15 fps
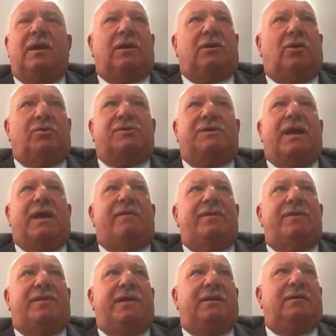close to
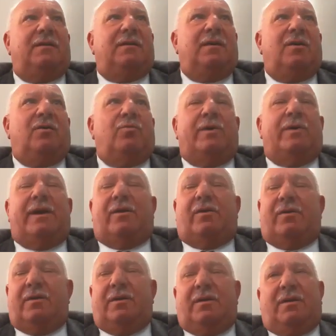everything.
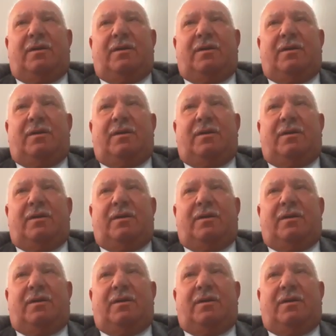We're